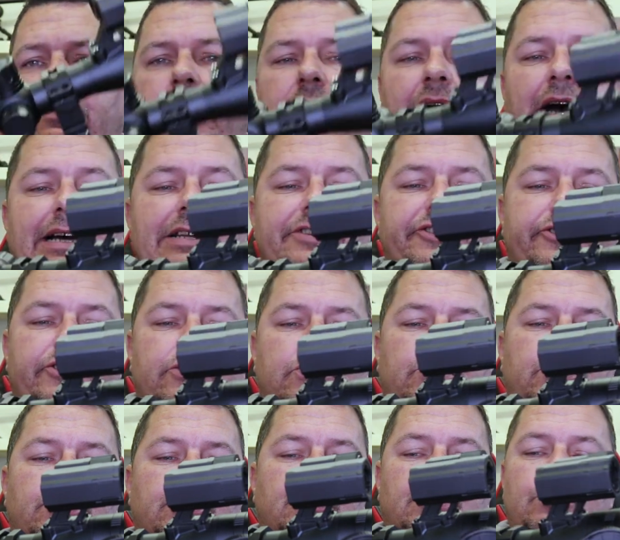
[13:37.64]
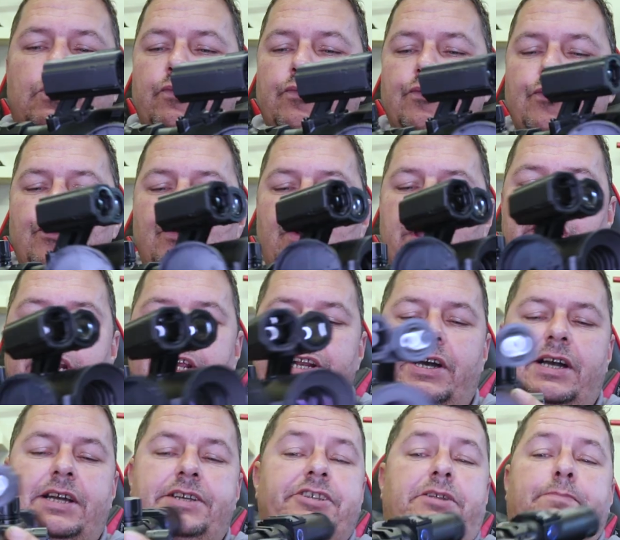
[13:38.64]
cast, all really
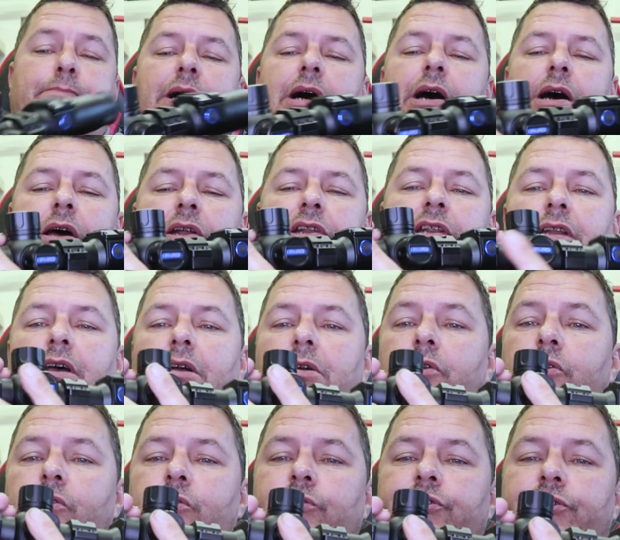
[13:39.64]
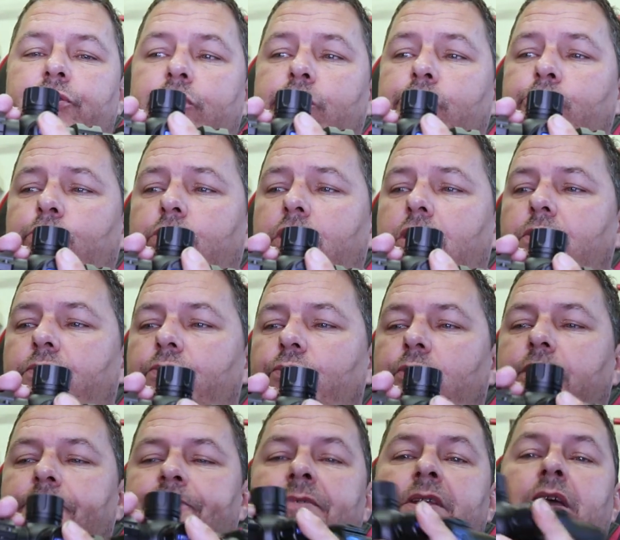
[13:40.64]
nice. The Pard logo's all
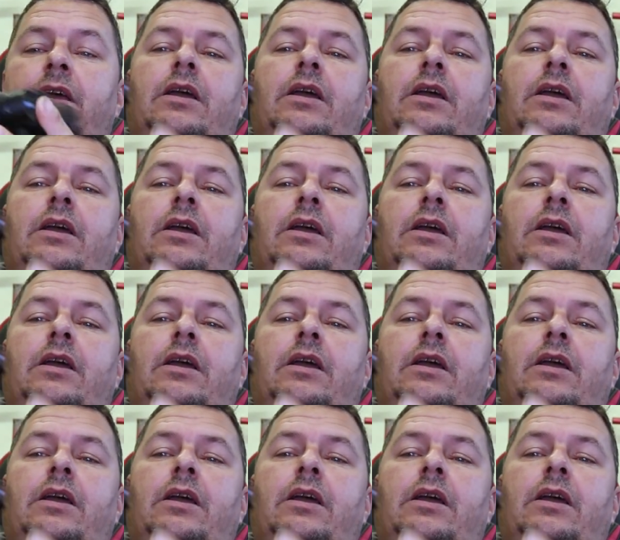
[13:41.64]
over it.